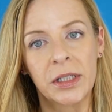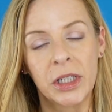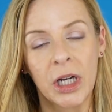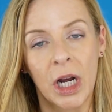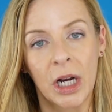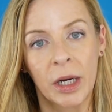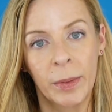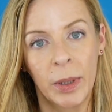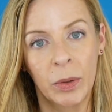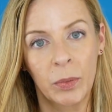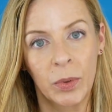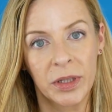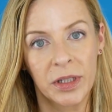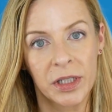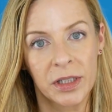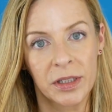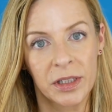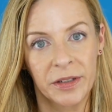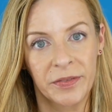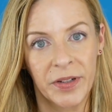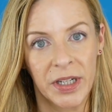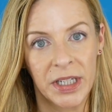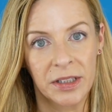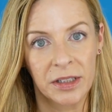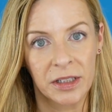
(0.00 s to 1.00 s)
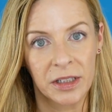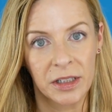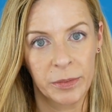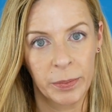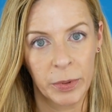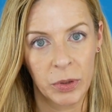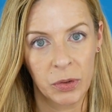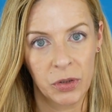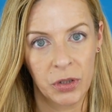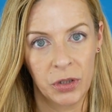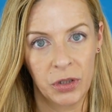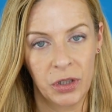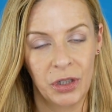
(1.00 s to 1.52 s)
talk about what this device is
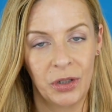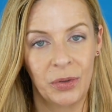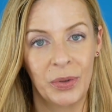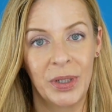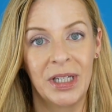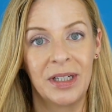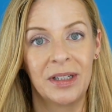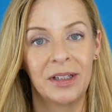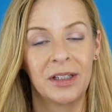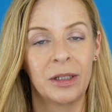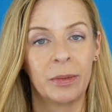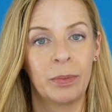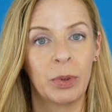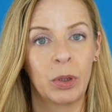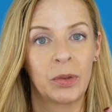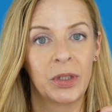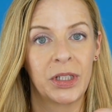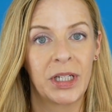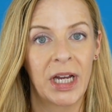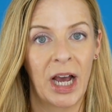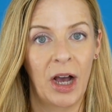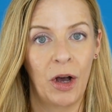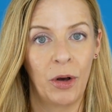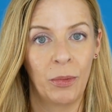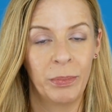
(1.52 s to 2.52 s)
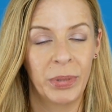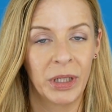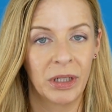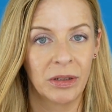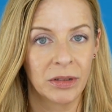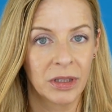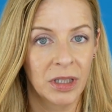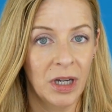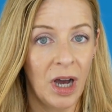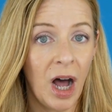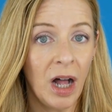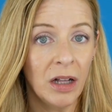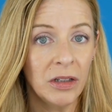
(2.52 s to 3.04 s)
supposed to do. It is supposed to help
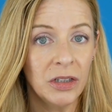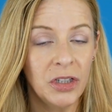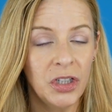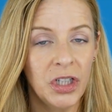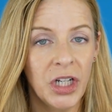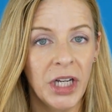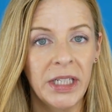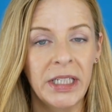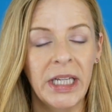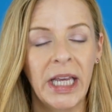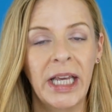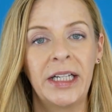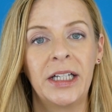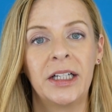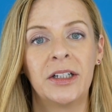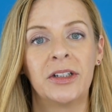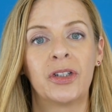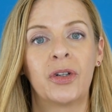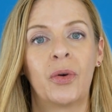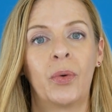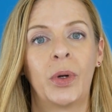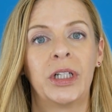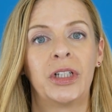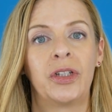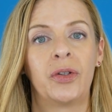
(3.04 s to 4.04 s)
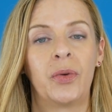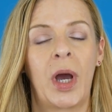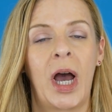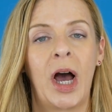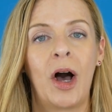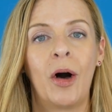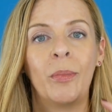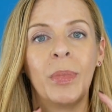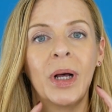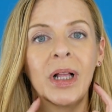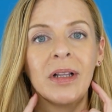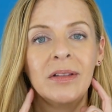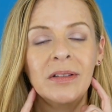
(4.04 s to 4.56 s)
build collagen. It is going to
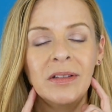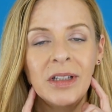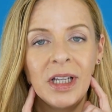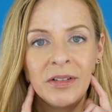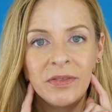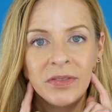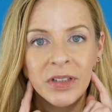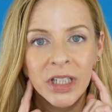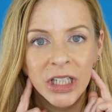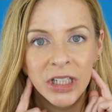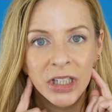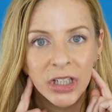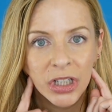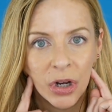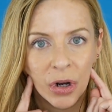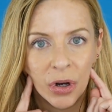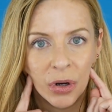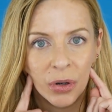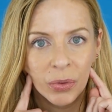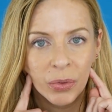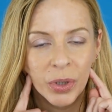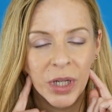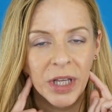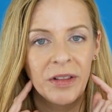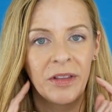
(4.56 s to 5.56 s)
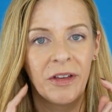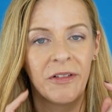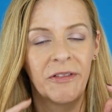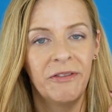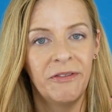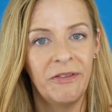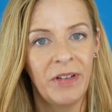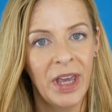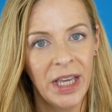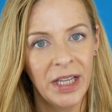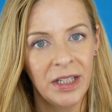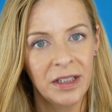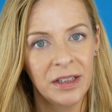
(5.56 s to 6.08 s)
help lift and tone the
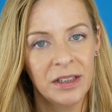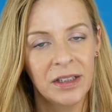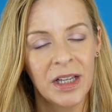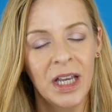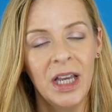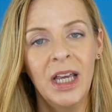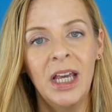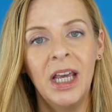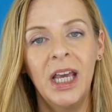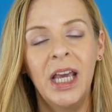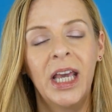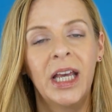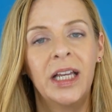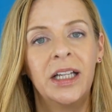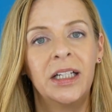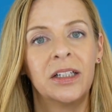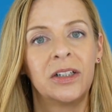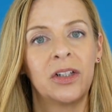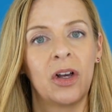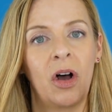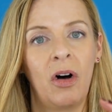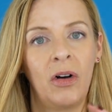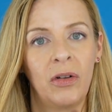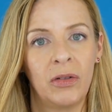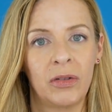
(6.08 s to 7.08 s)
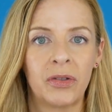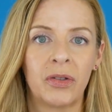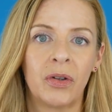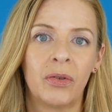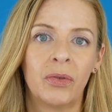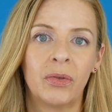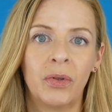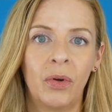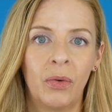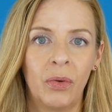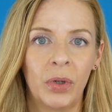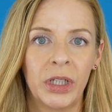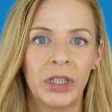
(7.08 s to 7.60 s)
face. It is also
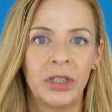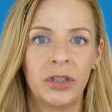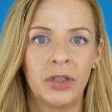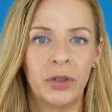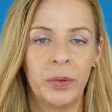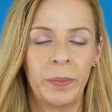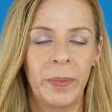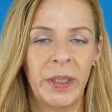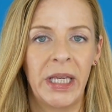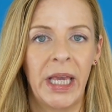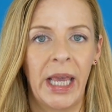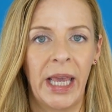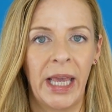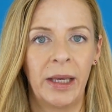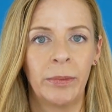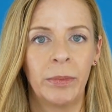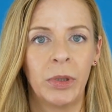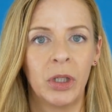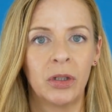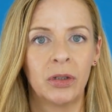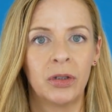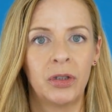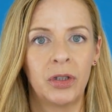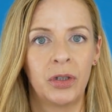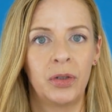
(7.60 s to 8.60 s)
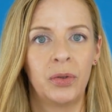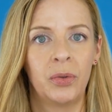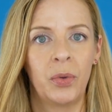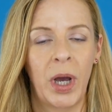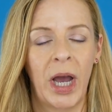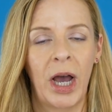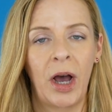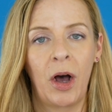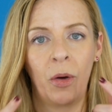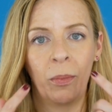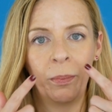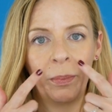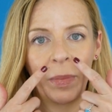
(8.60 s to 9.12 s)
going to be able to
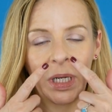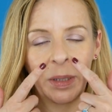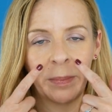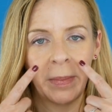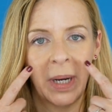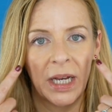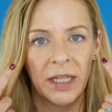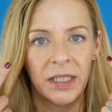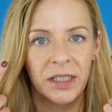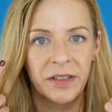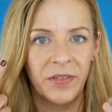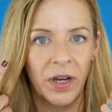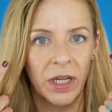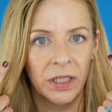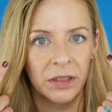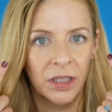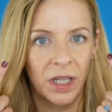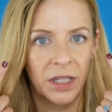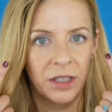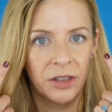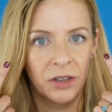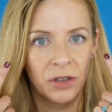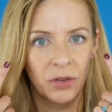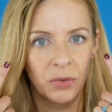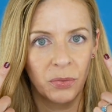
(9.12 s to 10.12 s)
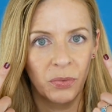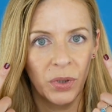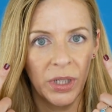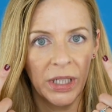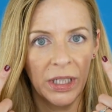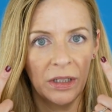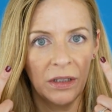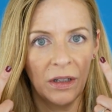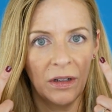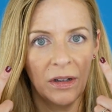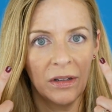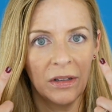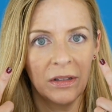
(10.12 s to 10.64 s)
help minimize fine lines and
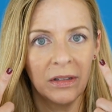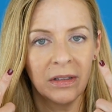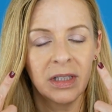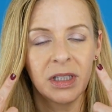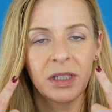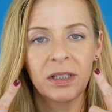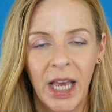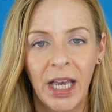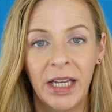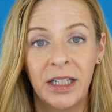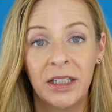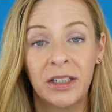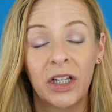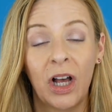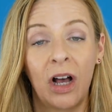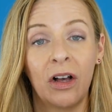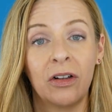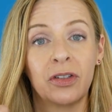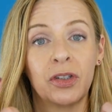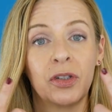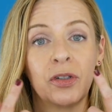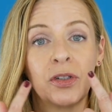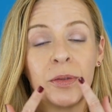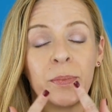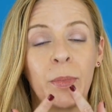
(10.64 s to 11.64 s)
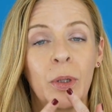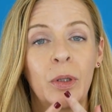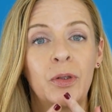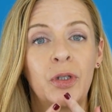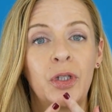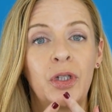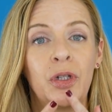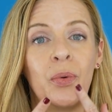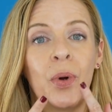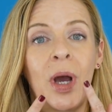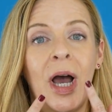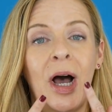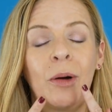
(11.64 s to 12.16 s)
wrinkles. It is also supposed
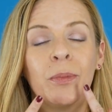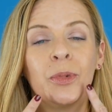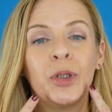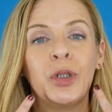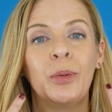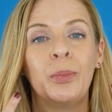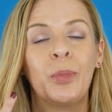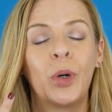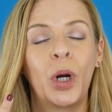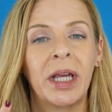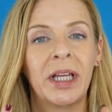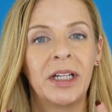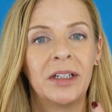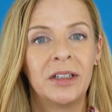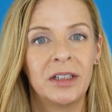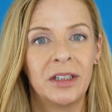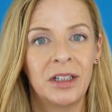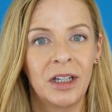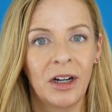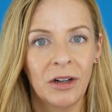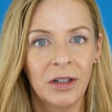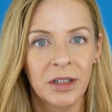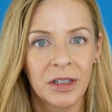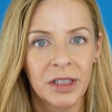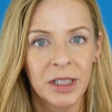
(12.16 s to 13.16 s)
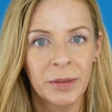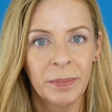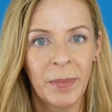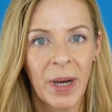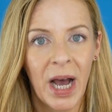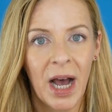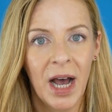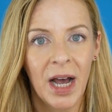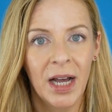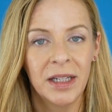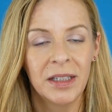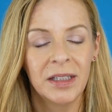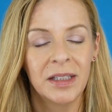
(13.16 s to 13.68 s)
to help to brighten dark
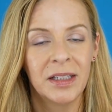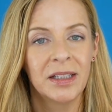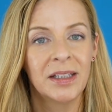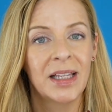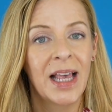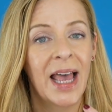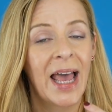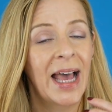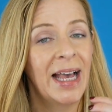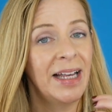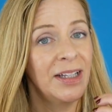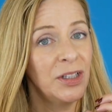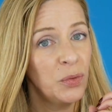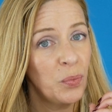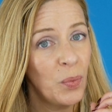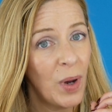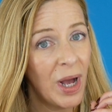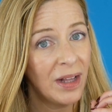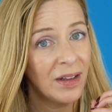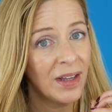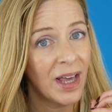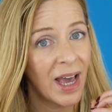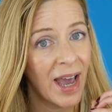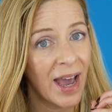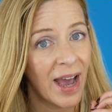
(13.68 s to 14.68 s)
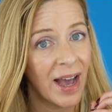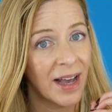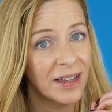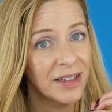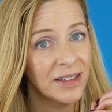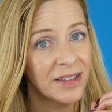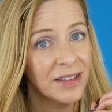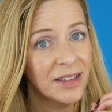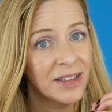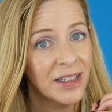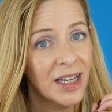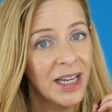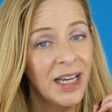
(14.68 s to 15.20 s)
spots, as well
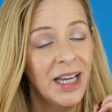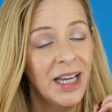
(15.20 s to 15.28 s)
as